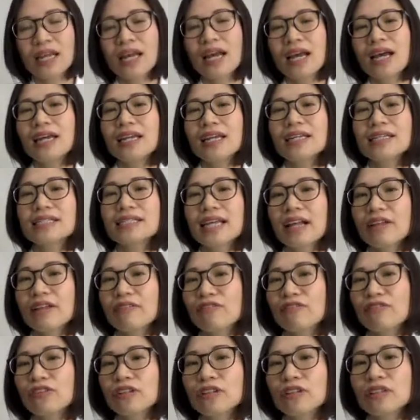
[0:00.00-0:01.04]
it is
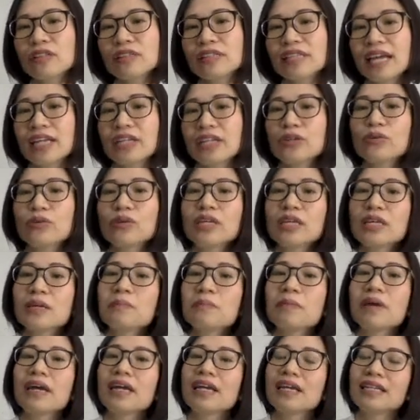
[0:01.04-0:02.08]
helpful that you keep
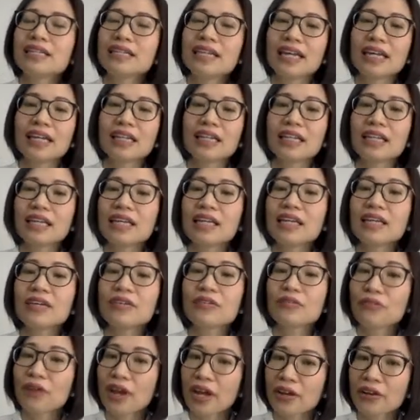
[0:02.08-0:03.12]
a daily
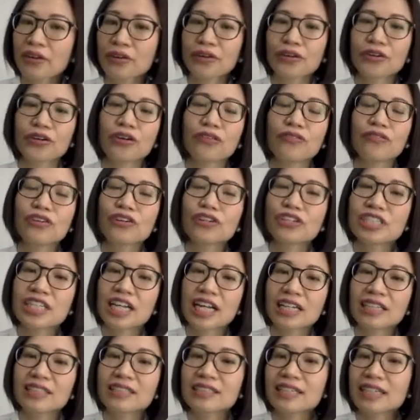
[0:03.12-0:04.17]
record of your
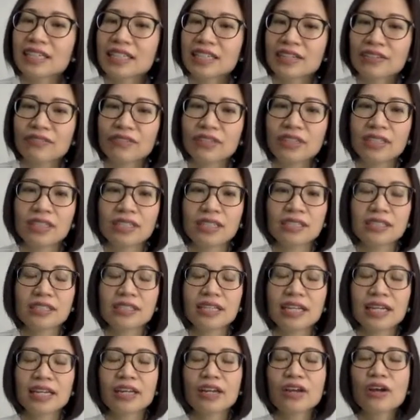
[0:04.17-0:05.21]
child's activities,
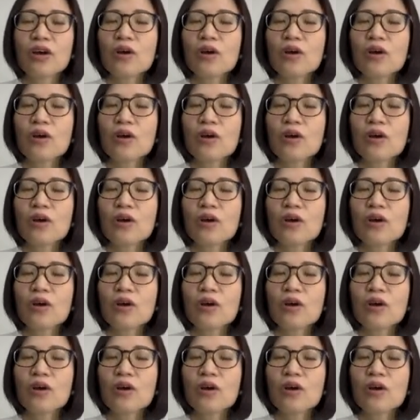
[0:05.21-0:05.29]
like